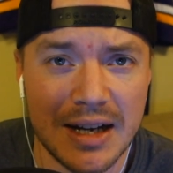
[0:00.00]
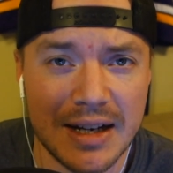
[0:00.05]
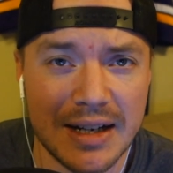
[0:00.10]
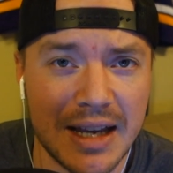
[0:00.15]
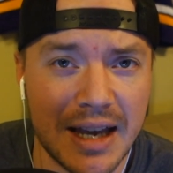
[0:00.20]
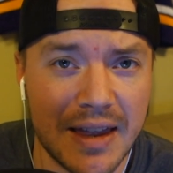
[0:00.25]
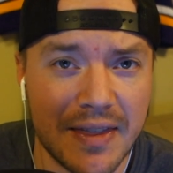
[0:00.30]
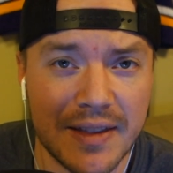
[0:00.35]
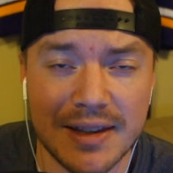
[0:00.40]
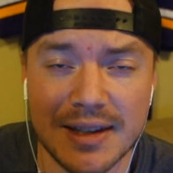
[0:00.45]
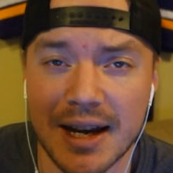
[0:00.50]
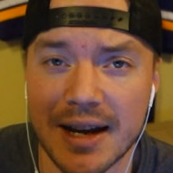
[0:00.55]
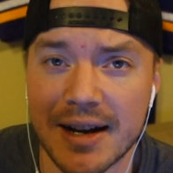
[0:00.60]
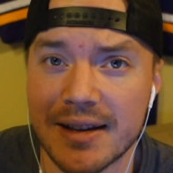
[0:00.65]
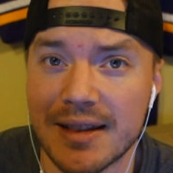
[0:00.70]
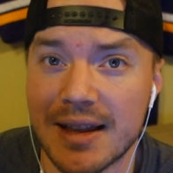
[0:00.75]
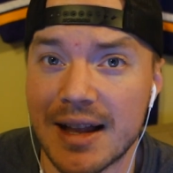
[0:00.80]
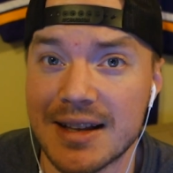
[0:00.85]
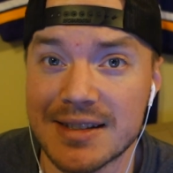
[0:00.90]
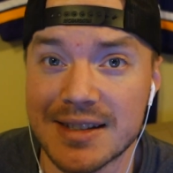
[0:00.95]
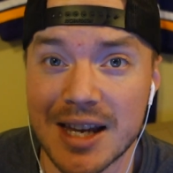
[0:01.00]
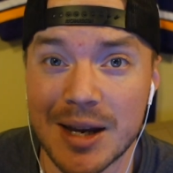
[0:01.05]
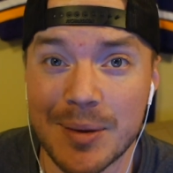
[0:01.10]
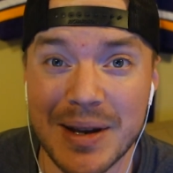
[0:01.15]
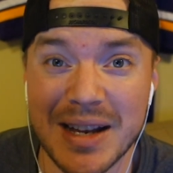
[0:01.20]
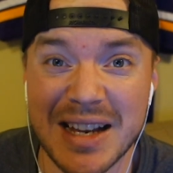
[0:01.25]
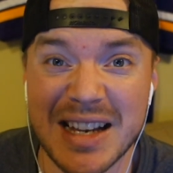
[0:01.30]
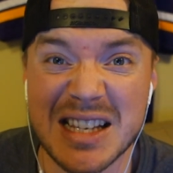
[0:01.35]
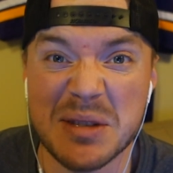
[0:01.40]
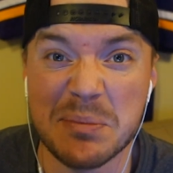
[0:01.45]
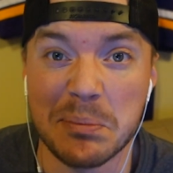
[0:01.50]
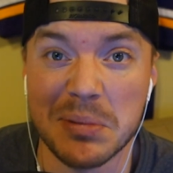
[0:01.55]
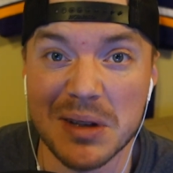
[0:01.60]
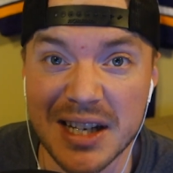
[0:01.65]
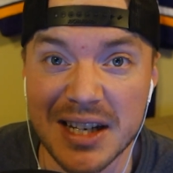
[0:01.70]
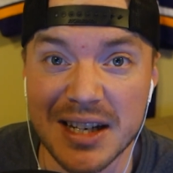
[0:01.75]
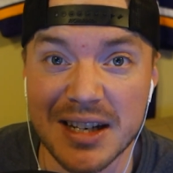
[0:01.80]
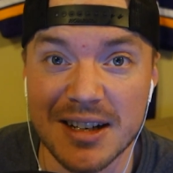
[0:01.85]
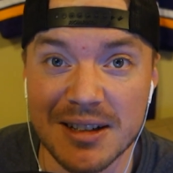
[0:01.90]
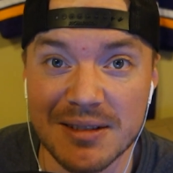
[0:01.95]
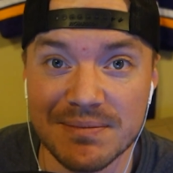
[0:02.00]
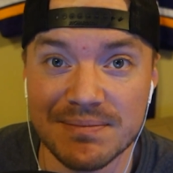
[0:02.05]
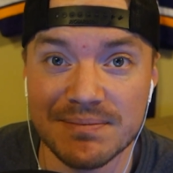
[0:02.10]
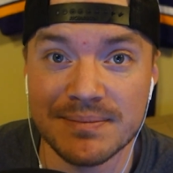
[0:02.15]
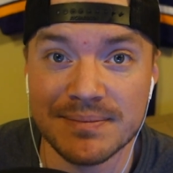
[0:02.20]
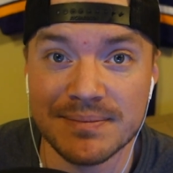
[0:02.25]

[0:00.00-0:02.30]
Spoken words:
again, the tight end landscape is bleak.